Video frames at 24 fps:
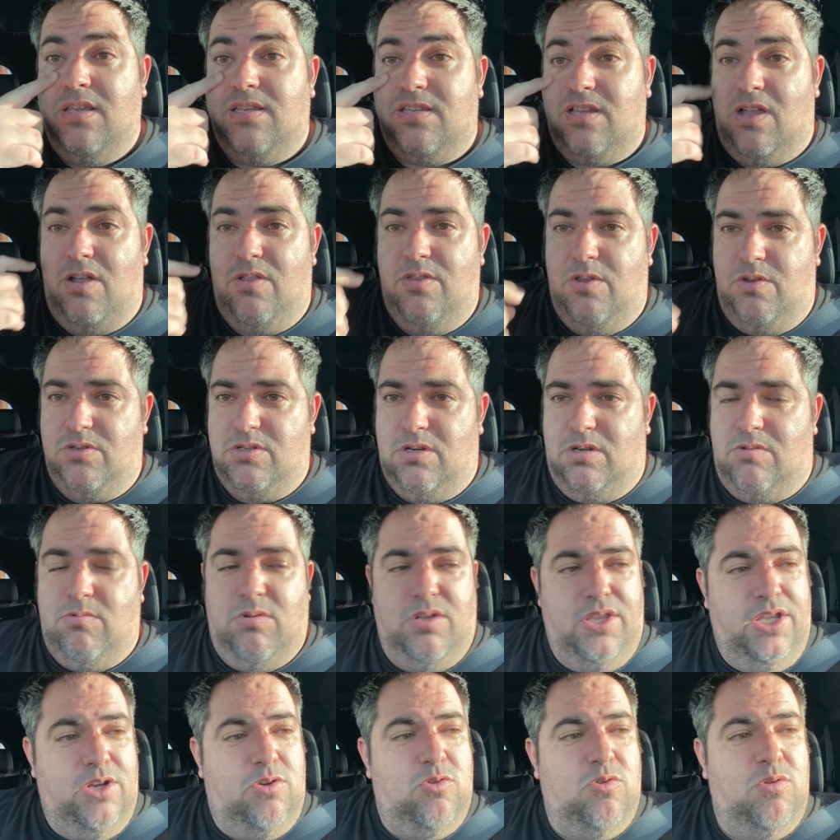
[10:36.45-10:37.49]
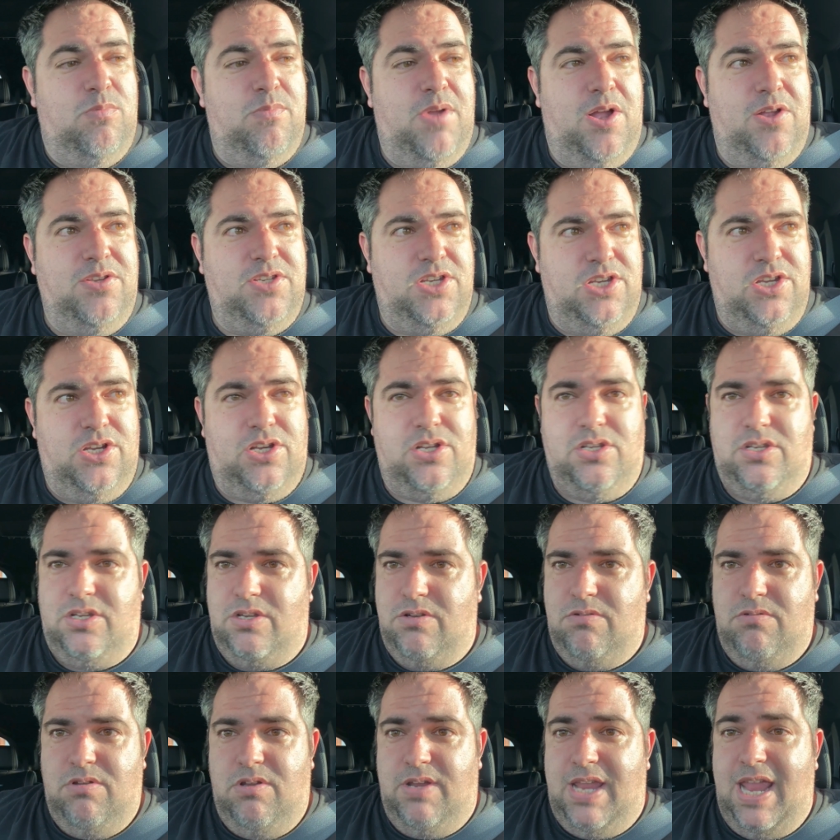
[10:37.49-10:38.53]
So those are really cool modes that you can
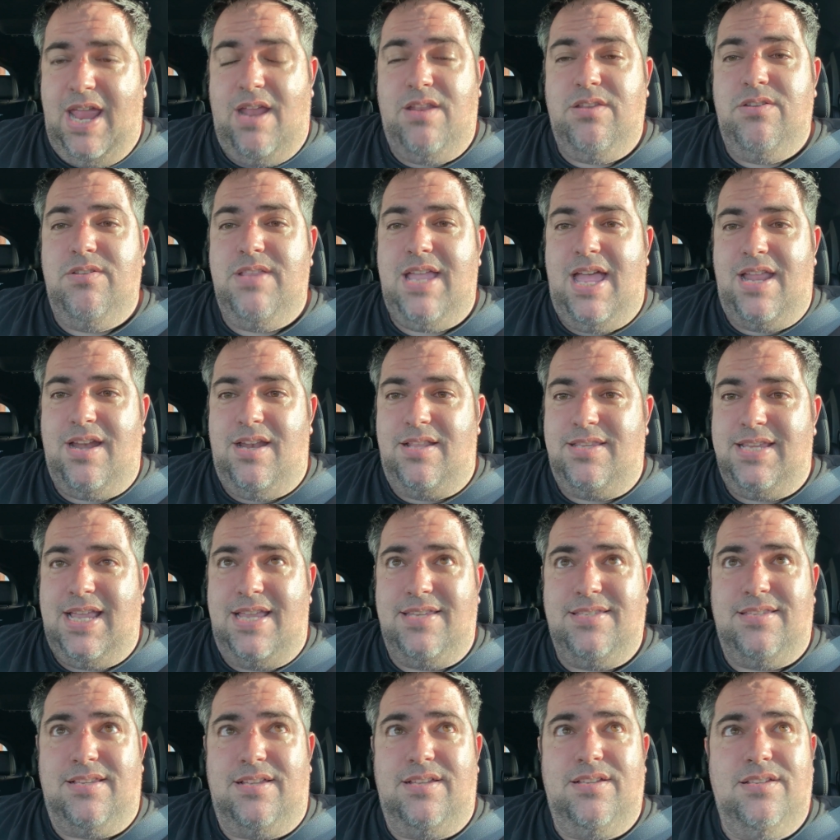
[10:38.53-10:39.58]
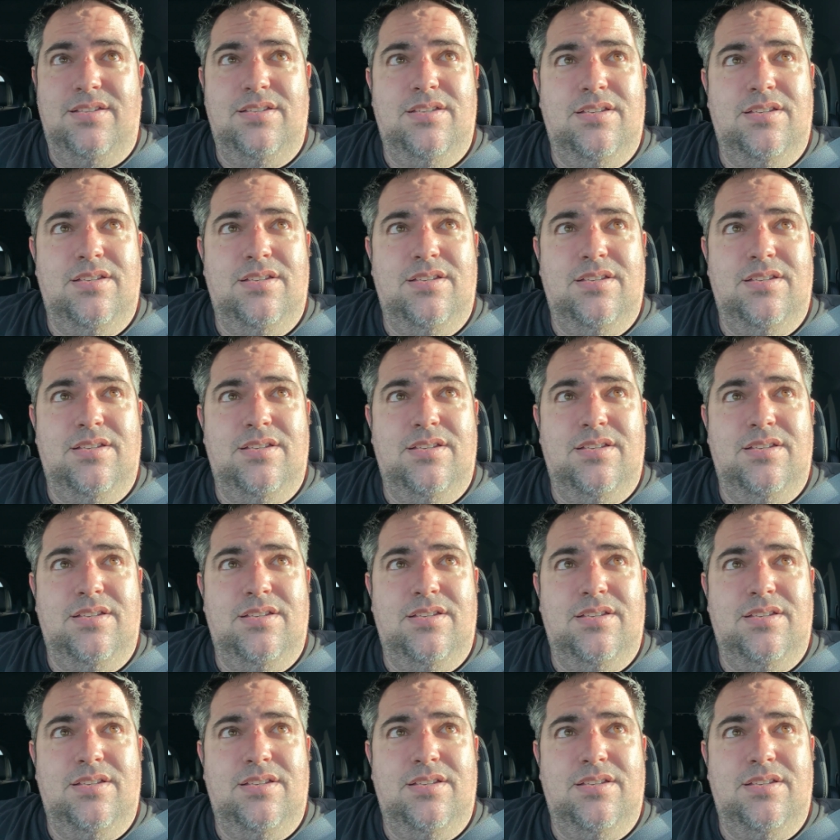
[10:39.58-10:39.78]
do. You can't do that in a Tesla.